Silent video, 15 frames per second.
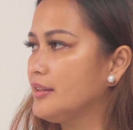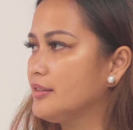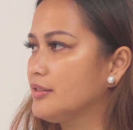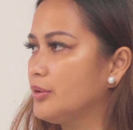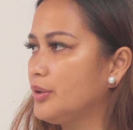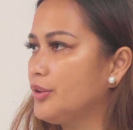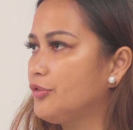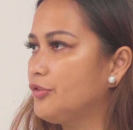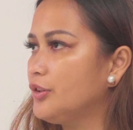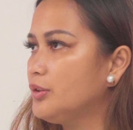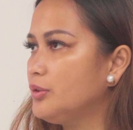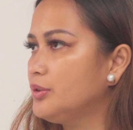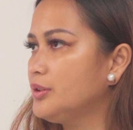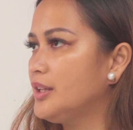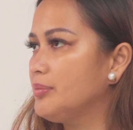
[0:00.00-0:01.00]
so if you
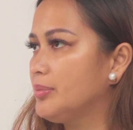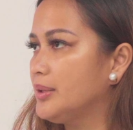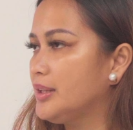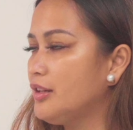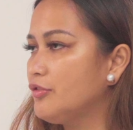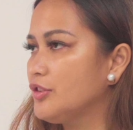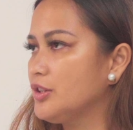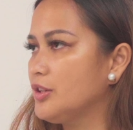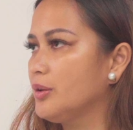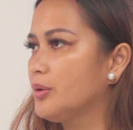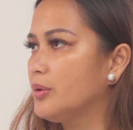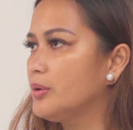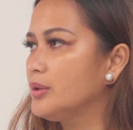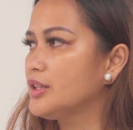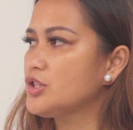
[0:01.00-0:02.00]
do not believe in your
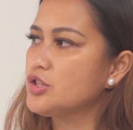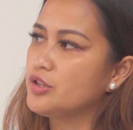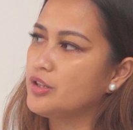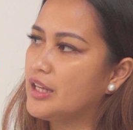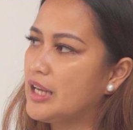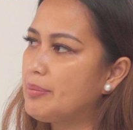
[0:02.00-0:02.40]
goal that you're